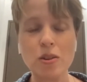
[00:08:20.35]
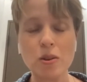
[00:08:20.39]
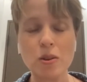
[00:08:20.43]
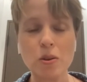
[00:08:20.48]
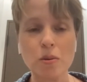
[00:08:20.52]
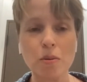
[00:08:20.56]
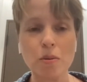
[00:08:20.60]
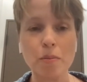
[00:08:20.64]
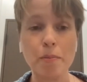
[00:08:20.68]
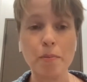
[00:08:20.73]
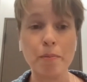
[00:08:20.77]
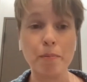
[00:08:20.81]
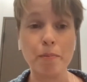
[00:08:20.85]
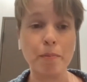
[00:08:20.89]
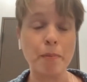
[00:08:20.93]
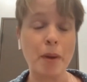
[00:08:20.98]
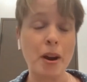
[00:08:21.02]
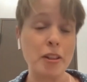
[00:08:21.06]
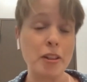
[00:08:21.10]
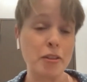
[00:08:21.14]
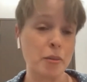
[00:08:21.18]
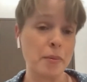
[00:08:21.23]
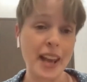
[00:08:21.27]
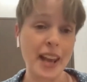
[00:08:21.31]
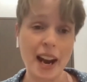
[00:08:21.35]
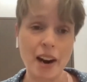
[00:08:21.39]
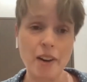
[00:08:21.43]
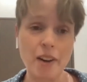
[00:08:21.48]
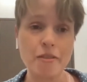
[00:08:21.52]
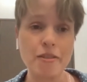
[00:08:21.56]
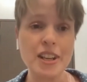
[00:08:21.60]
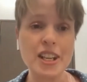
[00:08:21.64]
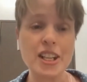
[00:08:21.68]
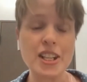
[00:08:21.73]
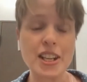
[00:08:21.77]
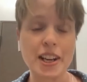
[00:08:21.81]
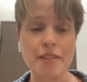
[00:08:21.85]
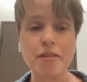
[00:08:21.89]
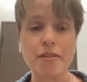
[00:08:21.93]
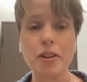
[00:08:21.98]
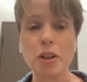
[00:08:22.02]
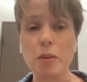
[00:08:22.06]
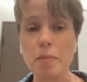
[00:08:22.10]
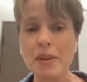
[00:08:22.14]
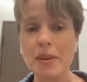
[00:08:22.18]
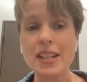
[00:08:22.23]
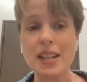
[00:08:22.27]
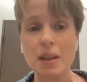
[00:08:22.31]
to both from the outreach and
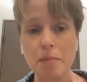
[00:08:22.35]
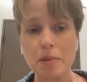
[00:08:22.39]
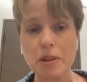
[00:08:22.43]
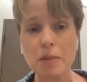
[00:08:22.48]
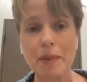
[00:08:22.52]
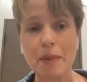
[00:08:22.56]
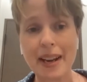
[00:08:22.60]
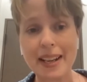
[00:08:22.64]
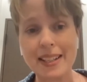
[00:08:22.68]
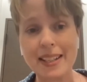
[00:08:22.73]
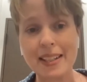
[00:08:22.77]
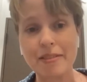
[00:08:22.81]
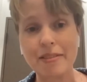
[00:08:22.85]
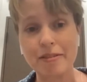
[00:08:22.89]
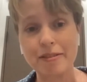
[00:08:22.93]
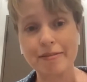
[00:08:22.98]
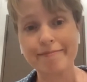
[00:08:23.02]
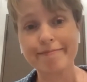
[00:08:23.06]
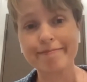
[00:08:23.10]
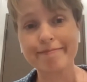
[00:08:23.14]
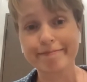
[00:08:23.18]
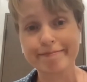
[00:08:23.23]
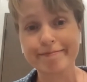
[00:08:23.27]
from the meeting perspective.